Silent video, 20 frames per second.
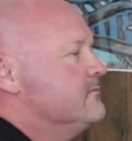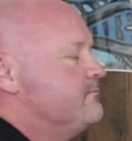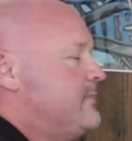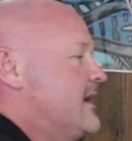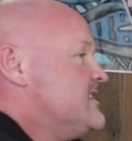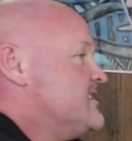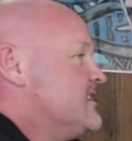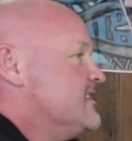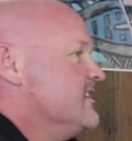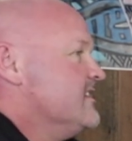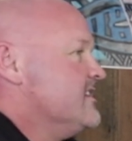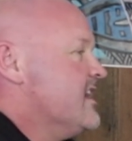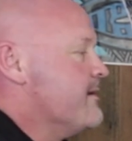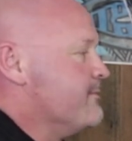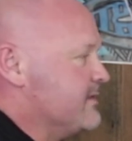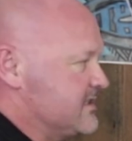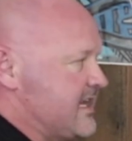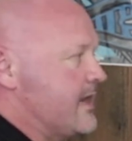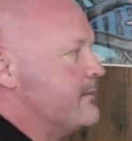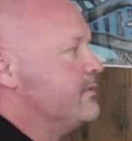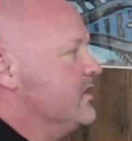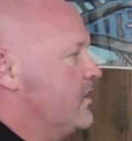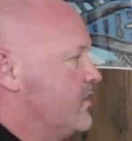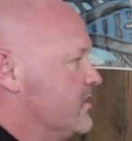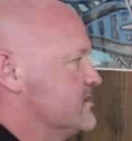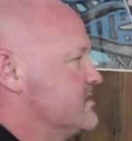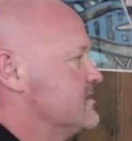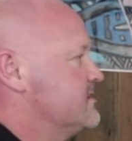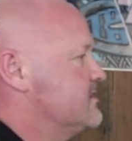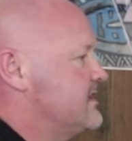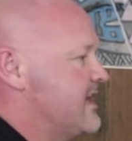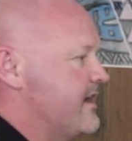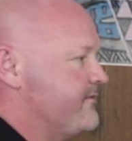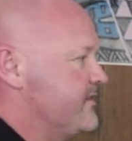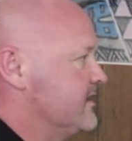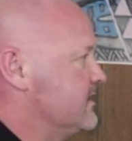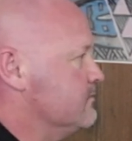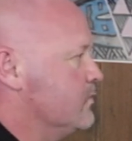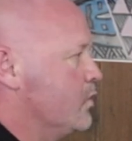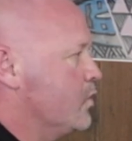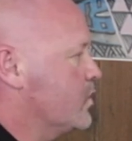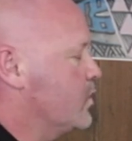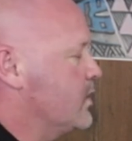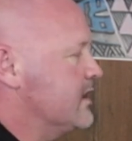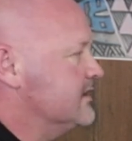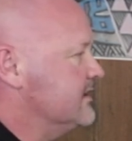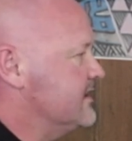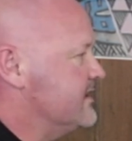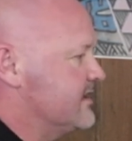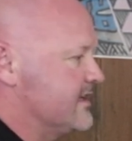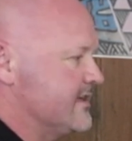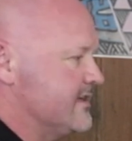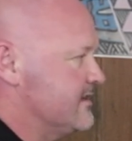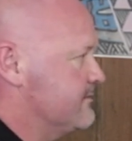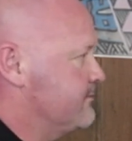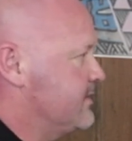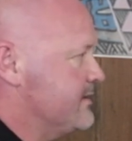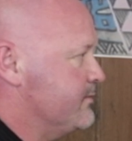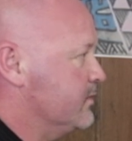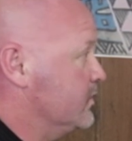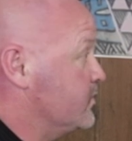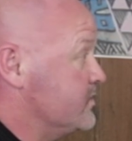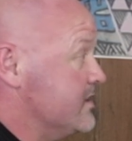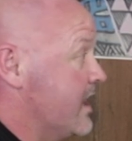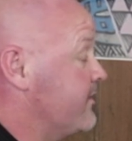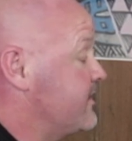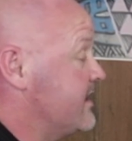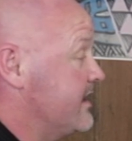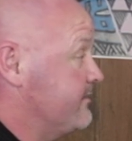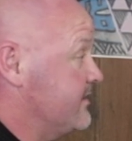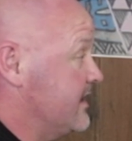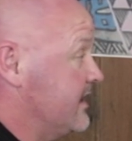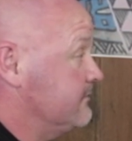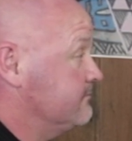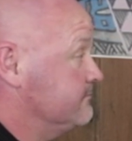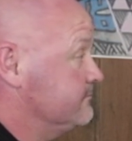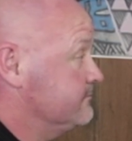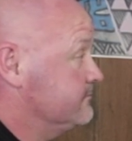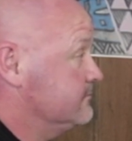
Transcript: basically they metabolise caffeine more quickly than people who don't have that.